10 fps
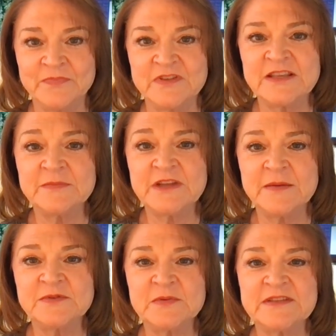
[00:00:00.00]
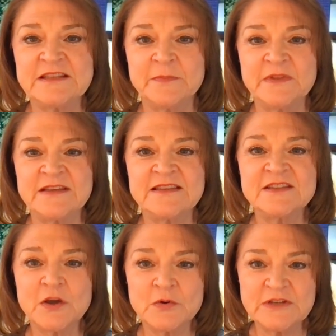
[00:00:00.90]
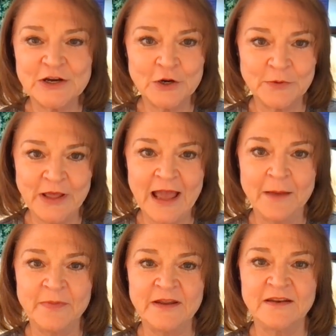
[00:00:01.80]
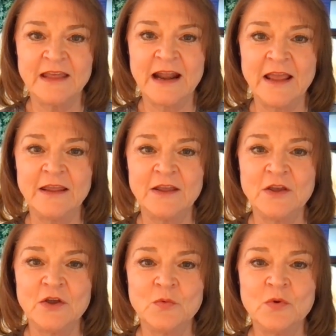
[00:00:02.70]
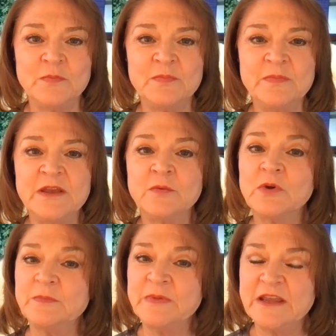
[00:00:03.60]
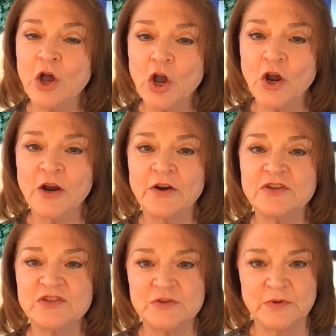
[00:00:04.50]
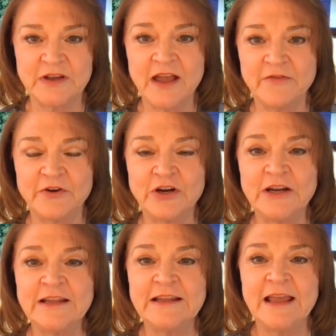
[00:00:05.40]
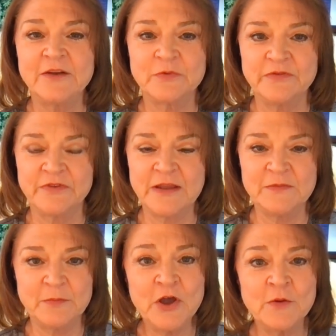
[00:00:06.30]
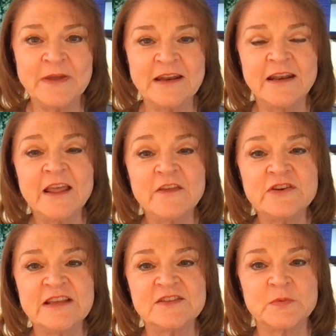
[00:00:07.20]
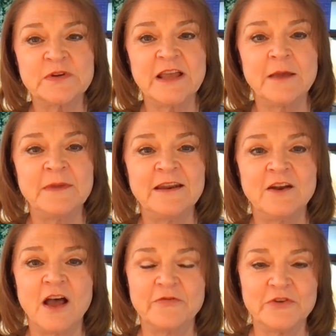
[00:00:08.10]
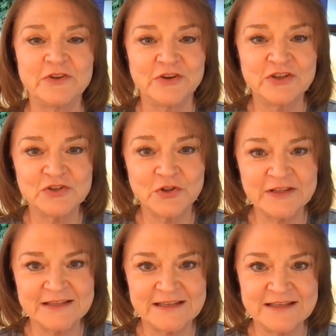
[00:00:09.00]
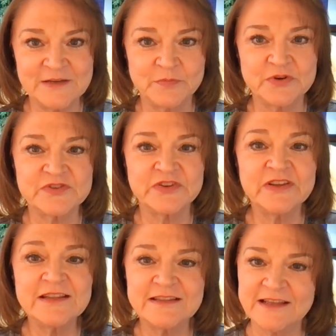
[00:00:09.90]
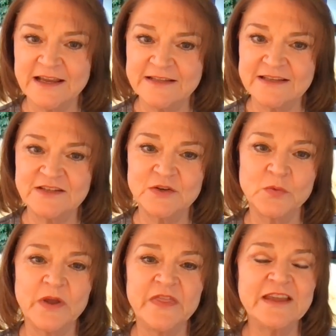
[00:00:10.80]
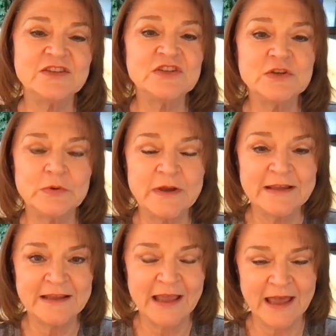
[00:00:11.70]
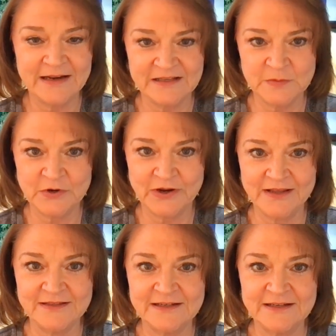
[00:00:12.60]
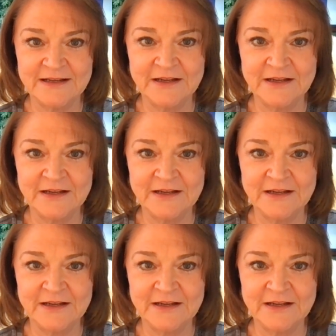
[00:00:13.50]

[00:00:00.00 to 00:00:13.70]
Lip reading: Sometimes when something so terrible happened that it would be hard to recover and reframe the moment, another dancer would come in and offer their condolences and personal insights into what they too had experienced.